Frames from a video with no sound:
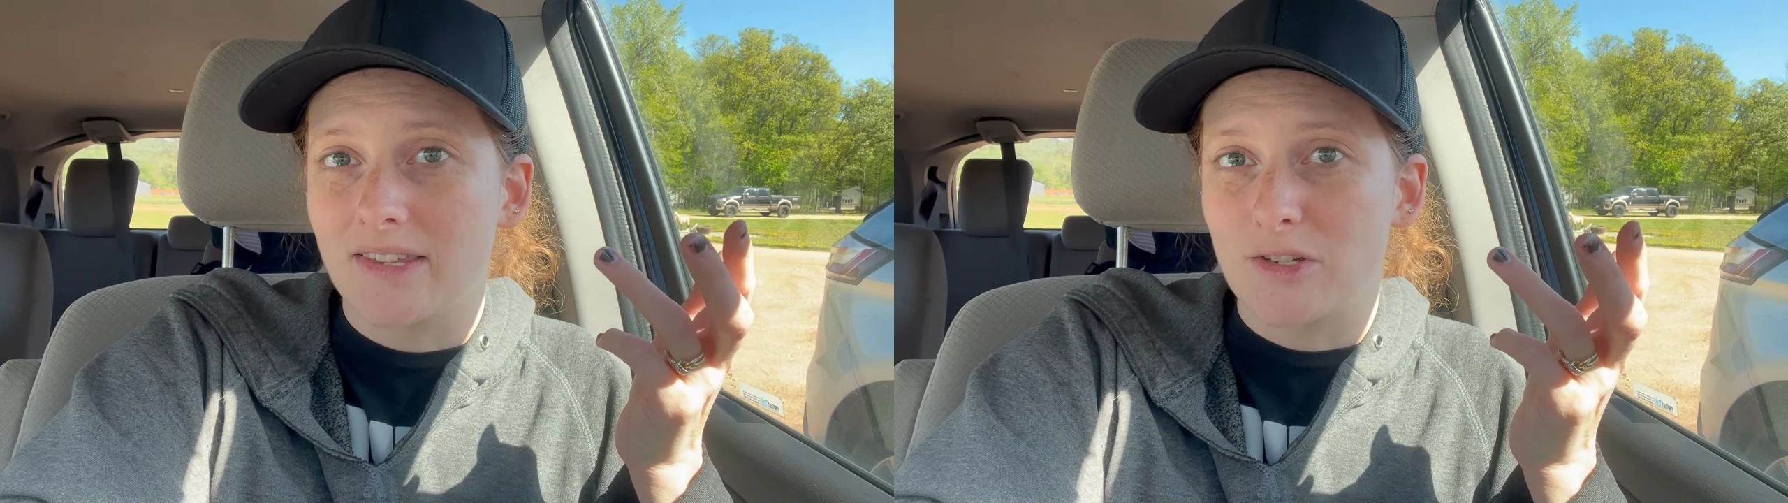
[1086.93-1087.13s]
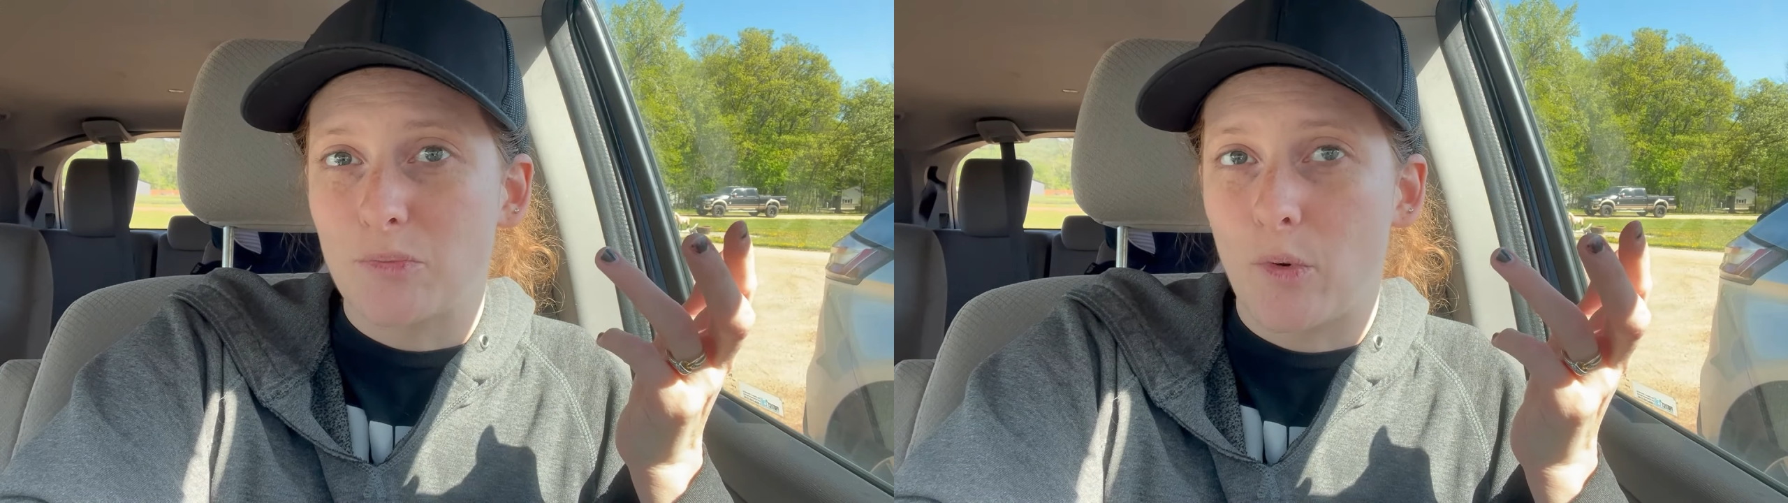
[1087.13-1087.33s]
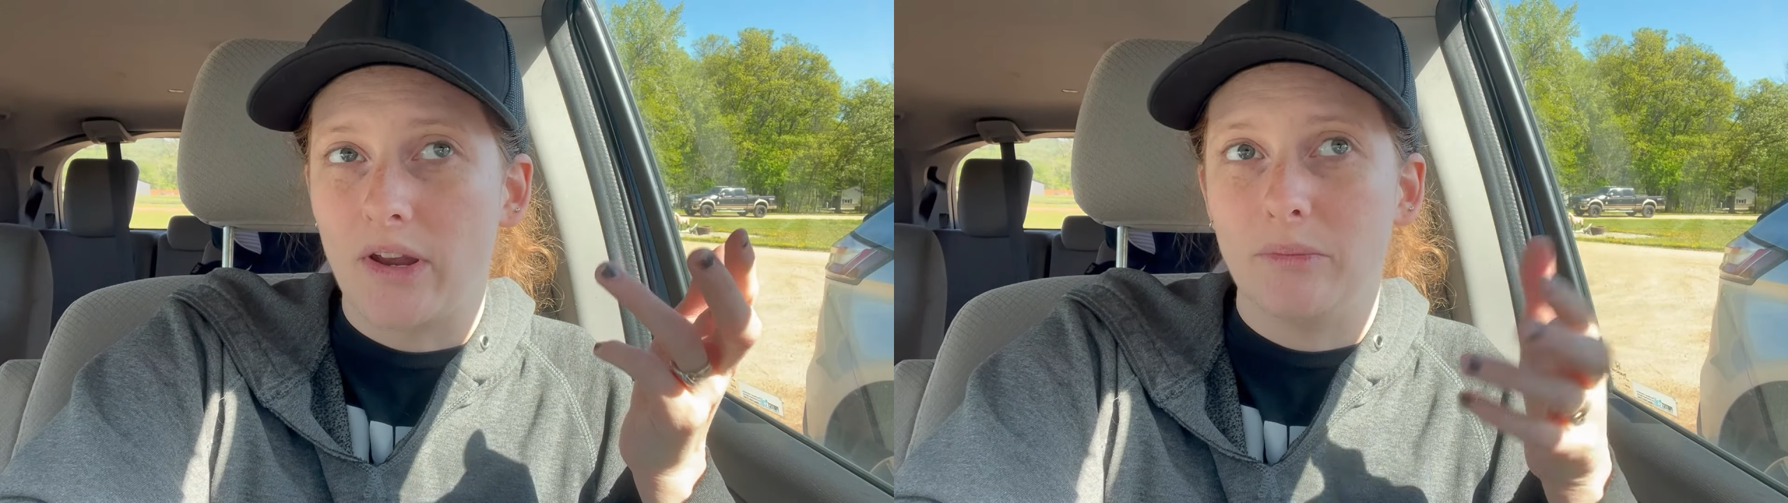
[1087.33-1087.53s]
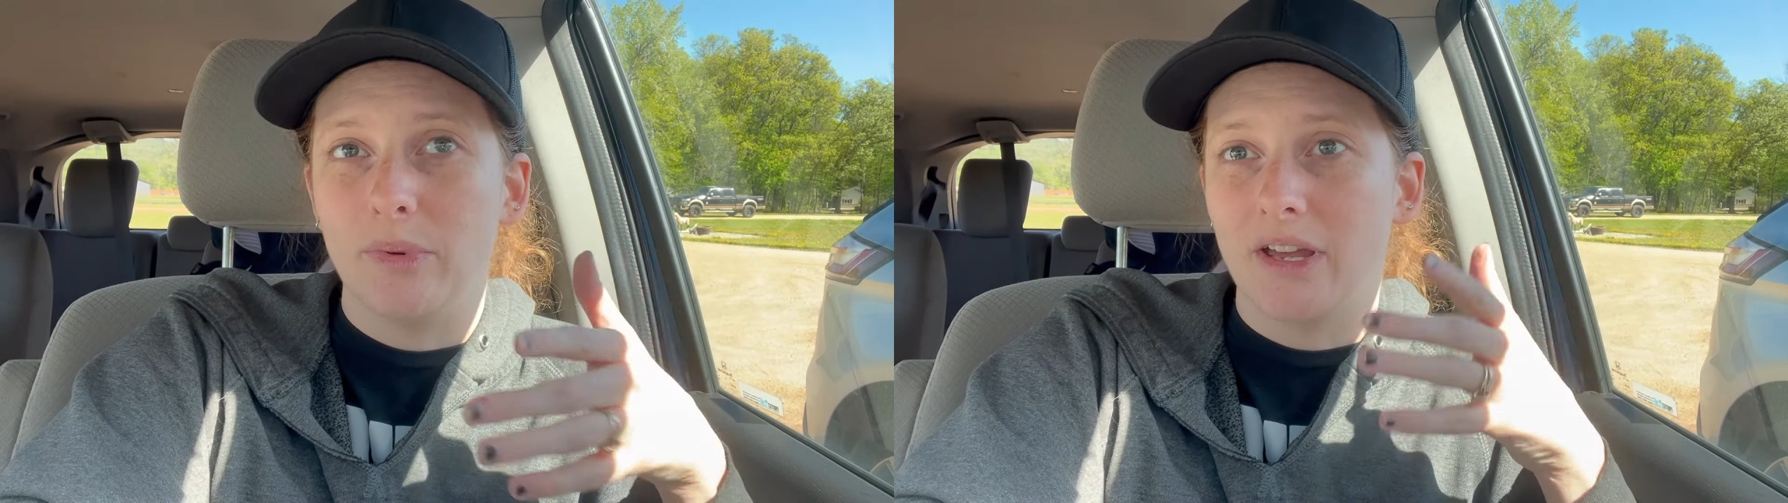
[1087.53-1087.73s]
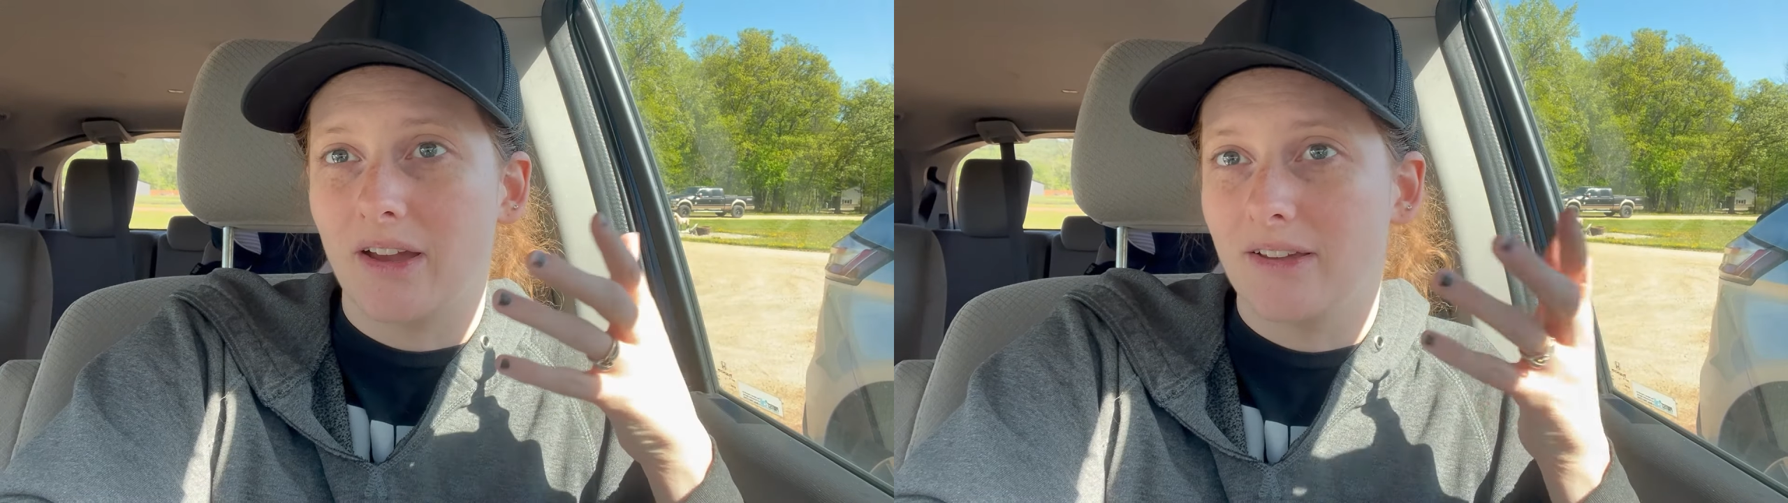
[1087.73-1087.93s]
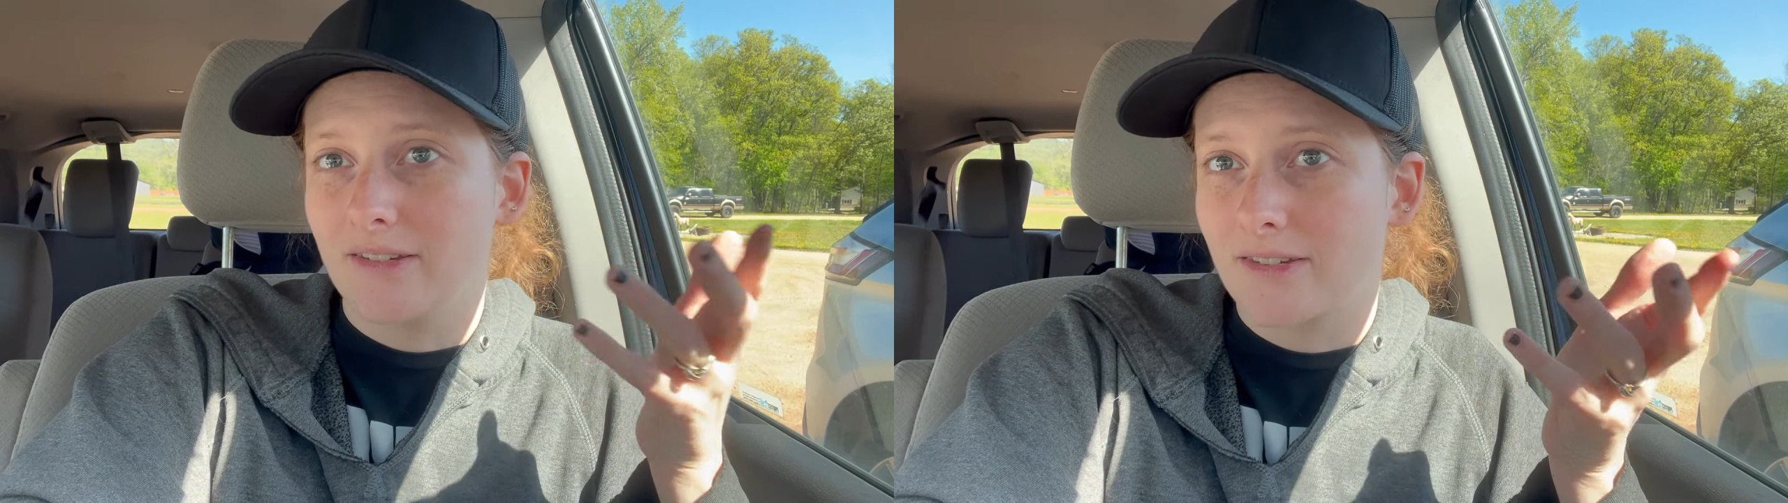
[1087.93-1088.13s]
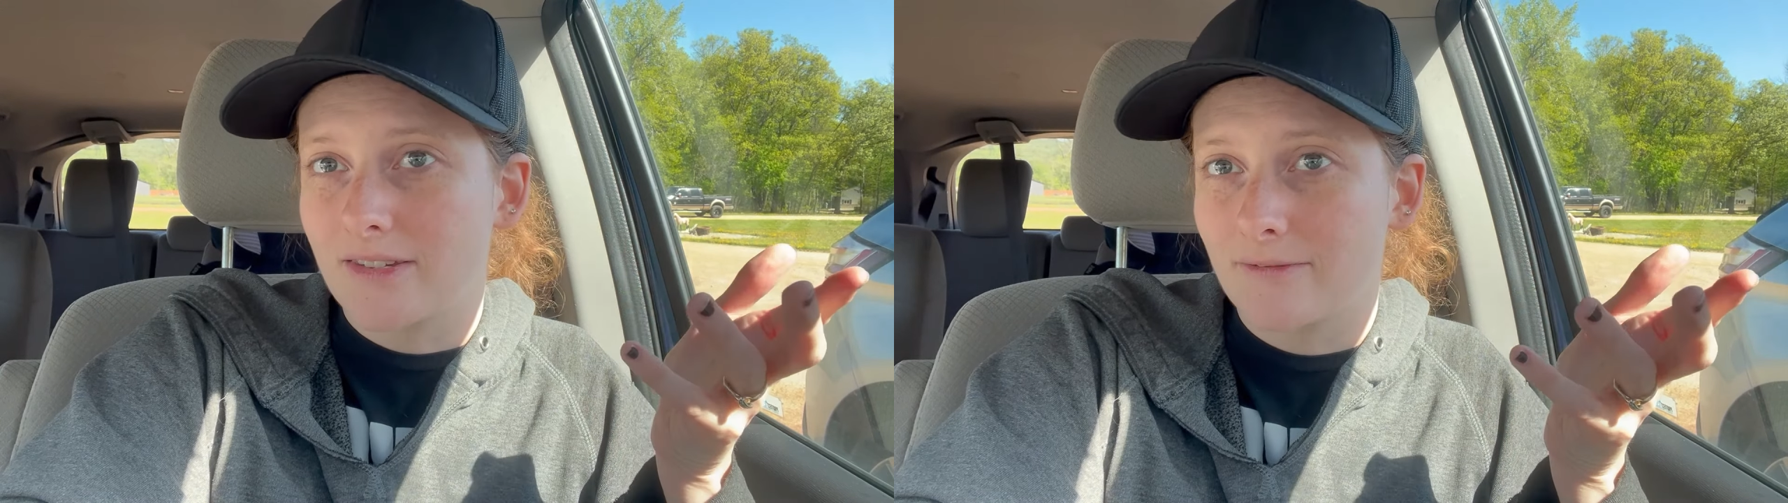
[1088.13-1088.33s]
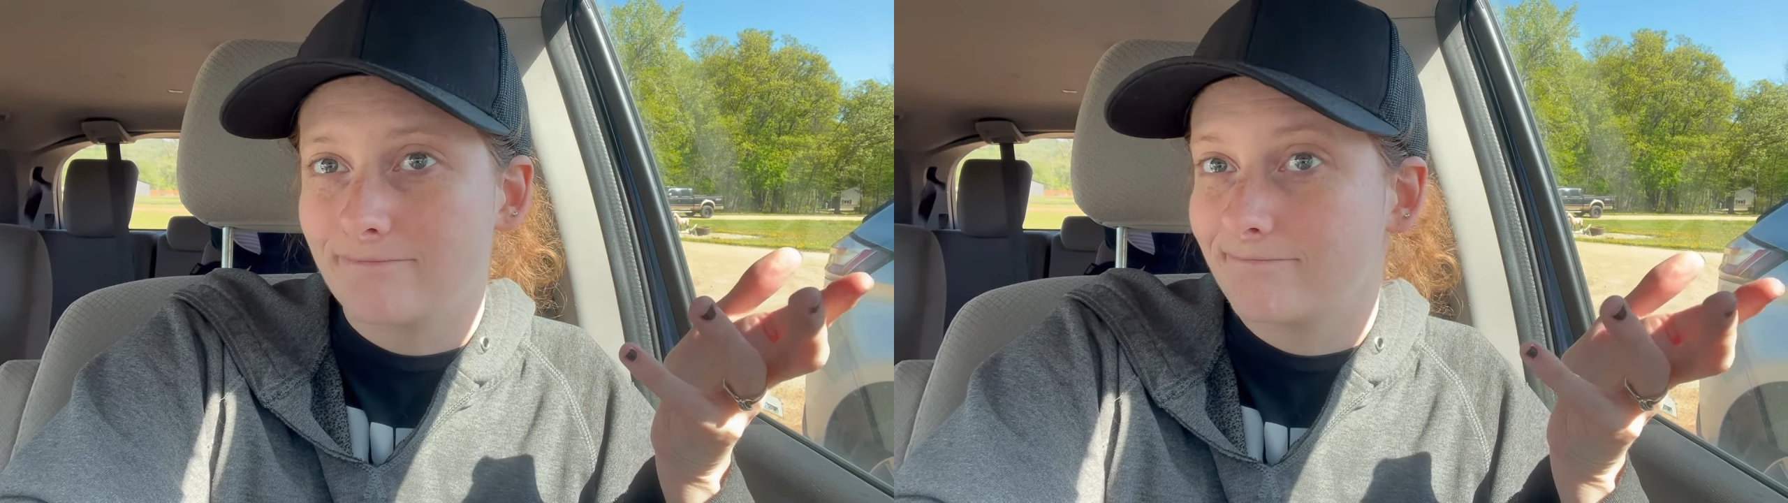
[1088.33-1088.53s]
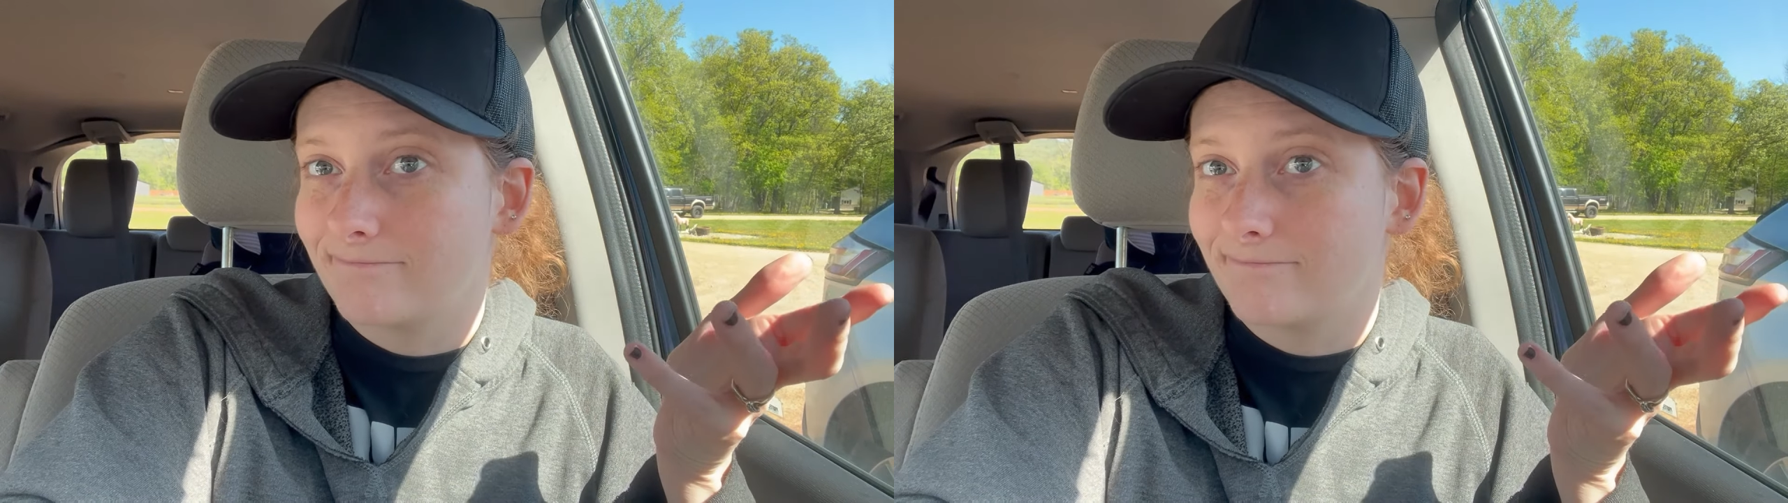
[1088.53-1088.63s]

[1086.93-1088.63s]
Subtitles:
this point, because